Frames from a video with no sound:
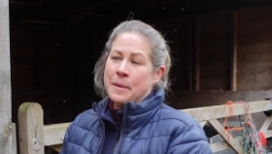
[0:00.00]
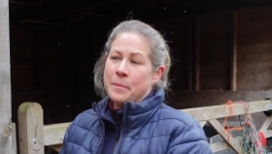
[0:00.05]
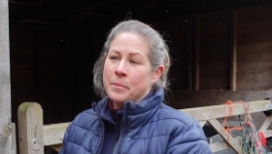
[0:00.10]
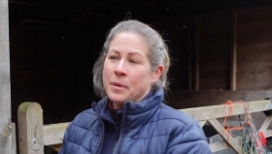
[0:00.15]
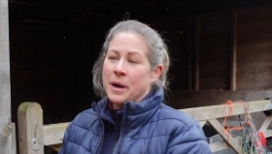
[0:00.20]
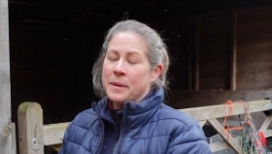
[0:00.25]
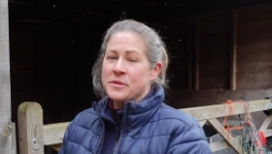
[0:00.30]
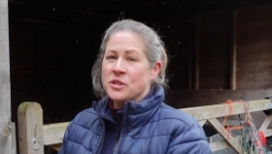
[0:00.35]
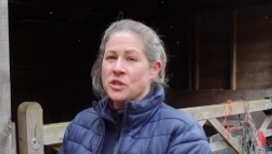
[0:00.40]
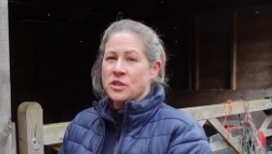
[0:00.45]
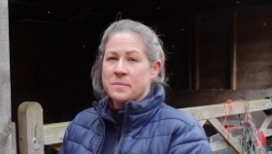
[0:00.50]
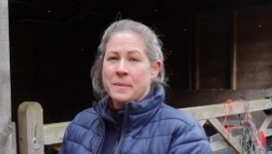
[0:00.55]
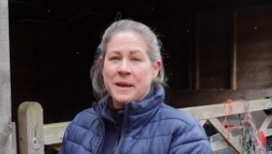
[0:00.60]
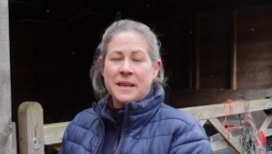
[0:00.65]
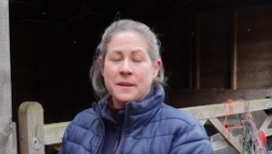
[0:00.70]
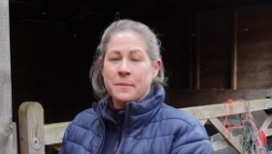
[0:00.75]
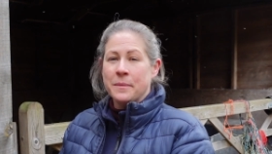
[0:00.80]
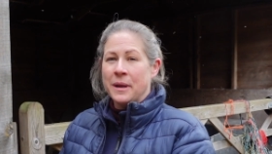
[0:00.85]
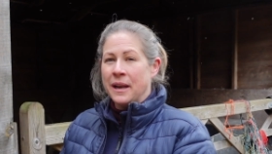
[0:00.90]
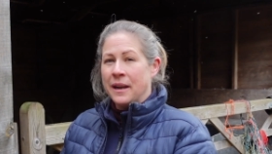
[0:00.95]
perhaps just
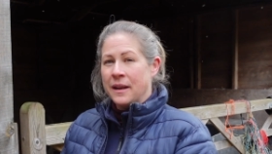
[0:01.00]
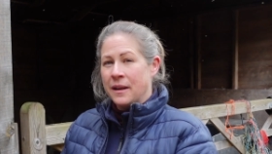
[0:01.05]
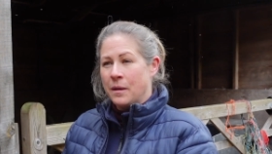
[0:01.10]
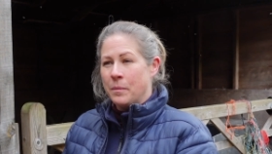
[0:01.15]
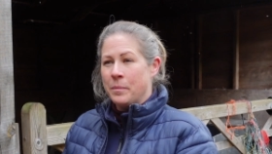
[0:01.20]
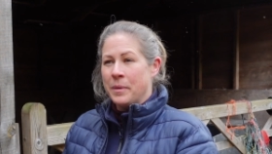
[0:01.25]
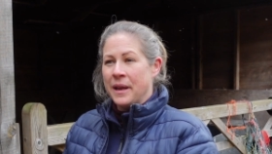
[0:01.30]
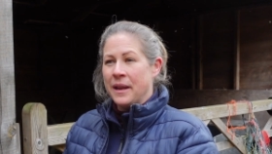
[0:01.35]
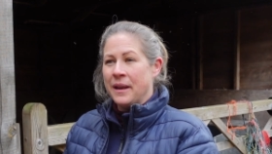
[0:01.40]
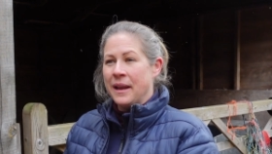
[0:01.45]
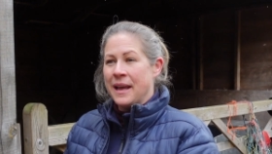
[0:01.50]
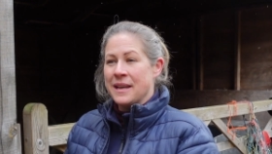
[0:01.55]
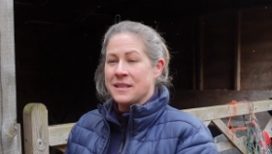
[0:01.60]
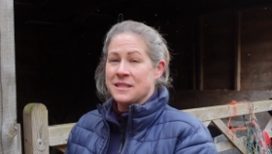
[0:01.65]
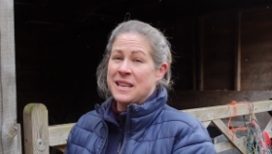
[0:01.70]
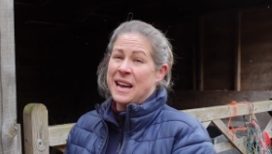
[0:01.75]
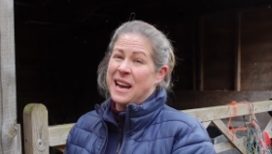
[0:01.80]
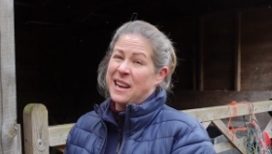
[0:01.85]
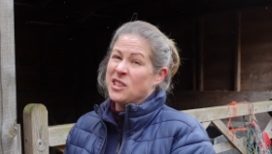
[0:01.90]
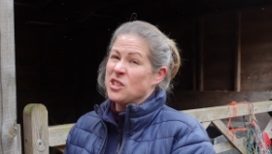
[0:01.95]
make them a little bit
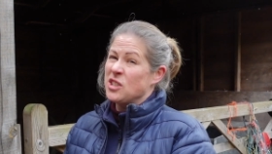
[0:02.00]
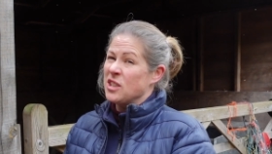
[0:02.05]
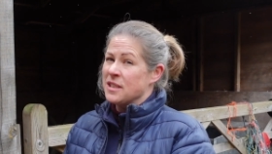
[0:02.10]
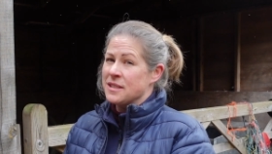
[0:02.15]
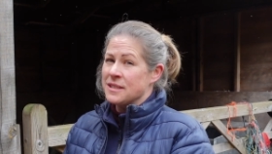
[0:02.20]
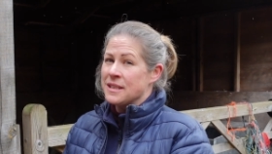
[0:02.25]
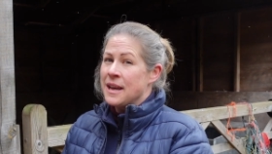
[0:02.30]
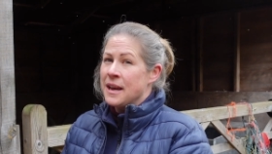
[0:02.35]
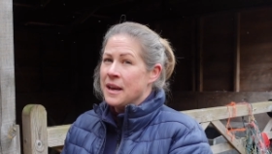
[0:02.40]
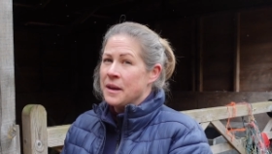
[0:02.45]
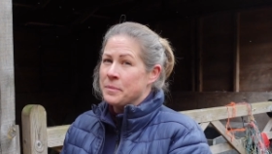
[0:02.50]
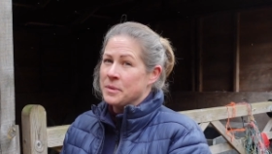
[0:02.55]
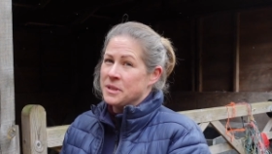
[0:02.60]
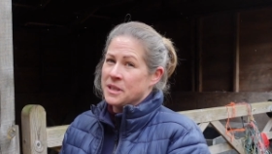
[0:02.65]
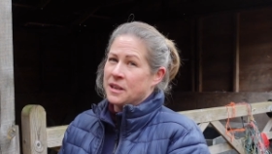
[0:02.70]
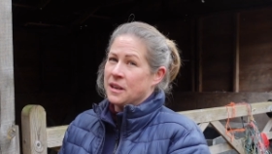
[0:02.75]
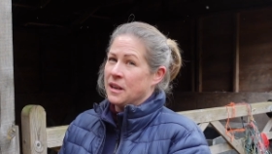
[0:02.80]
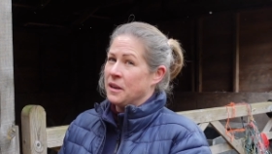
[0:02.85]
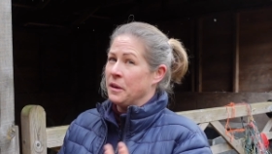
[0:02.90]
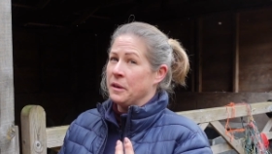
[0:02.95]
less anxious,
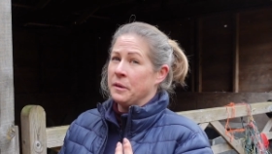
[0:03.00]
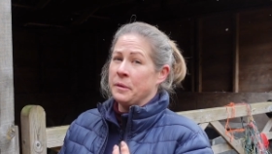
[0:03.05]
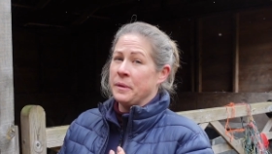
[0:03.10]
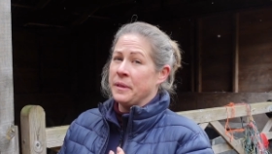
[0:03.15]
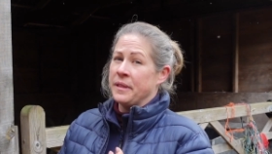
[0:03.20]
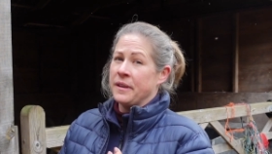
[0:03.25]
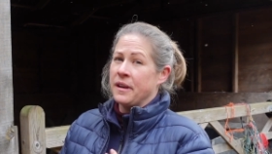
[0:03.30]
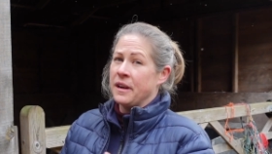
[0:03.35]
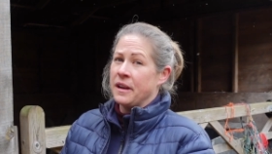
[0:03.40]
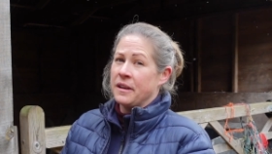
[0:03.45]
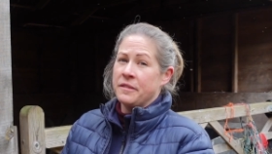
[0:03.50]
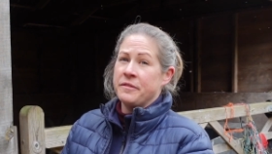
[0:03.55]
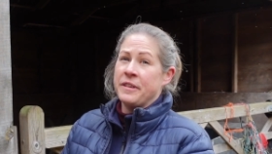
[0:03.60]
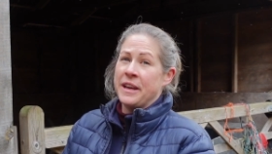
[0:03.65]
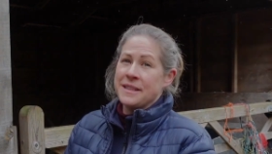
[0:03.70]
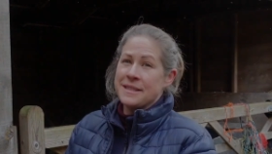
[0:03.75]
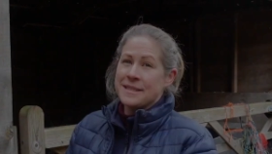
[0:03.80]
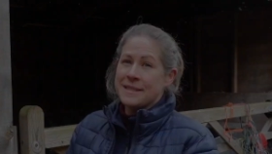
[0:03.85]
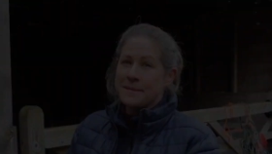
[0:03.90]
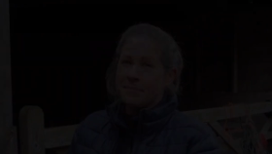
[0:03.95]
particularly when they're at events.